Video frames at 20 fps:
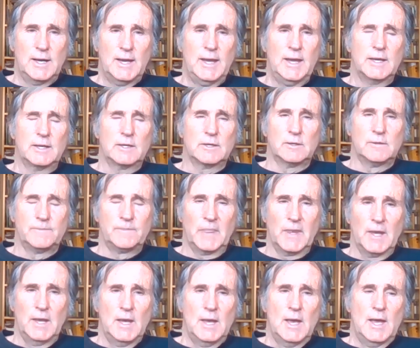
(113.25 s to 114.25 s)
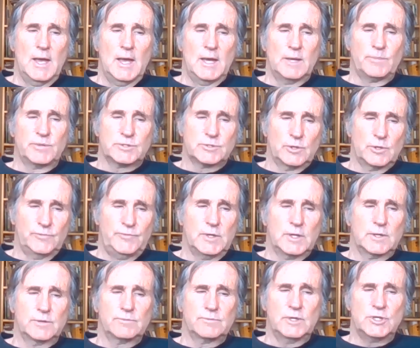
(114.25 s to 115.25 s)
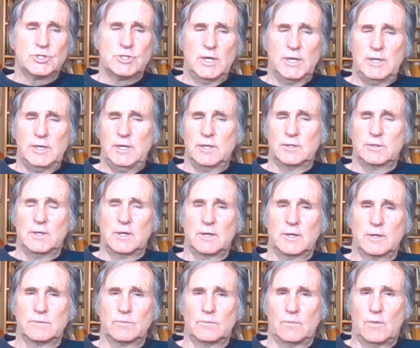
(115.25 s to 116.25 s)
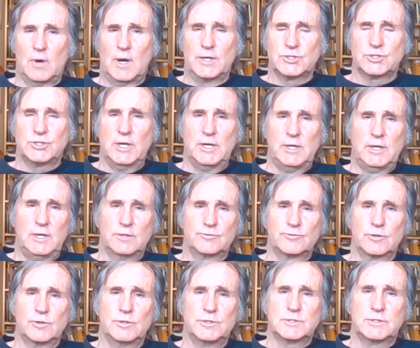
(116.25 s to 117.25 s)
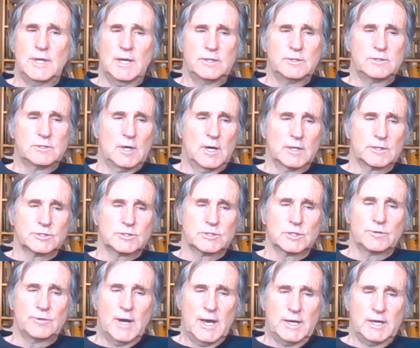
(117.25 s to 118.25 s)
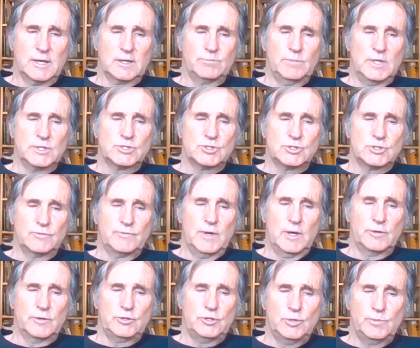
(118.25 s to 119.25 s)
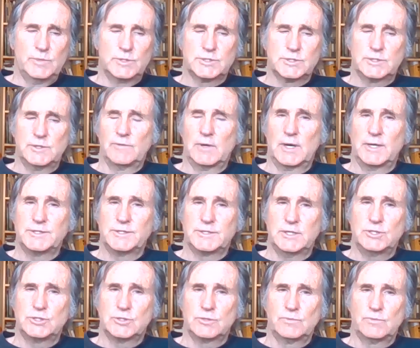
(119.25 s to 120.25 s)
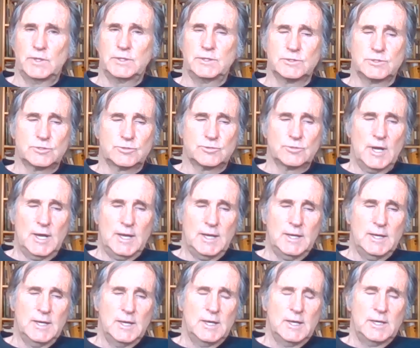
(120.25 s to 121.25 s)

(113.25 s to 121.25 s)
Hegel. But so if you could read Shadia or watch Shadia Drury's TED Talk, Socratic Mischief, How Human Civilization Went Astray.